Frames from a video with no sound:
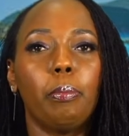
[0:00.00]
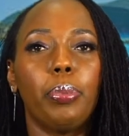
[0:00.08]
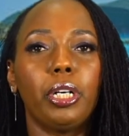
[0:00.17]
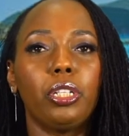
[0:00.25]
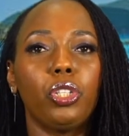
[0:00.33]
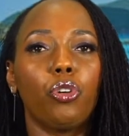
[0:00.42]

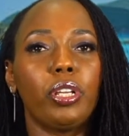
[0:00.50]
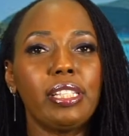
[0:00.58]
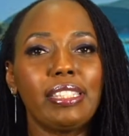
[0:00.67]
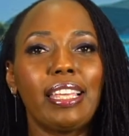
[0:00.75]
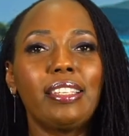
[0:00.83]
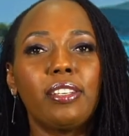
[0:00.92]
but you're
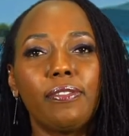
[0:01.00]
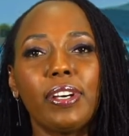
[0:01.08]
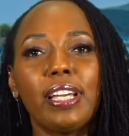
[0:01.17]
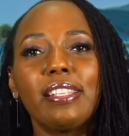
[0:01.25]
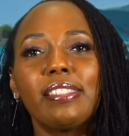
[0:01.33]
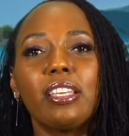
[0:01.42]

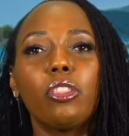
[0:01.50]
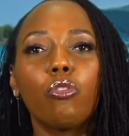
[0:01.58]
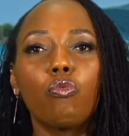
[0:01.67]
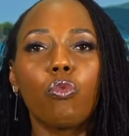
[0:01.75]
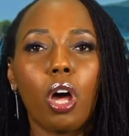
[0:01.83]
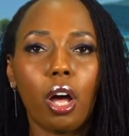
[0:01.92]
incentivizing the
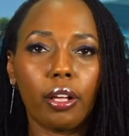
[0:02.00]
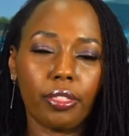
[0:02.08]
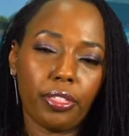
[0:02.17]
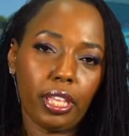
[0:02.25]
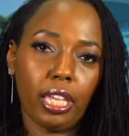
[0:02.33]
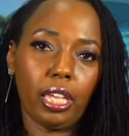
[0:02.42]
wrong
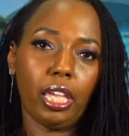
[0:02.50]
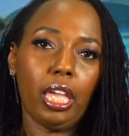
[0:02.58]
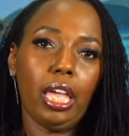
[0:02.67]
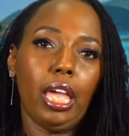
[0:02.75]
thing.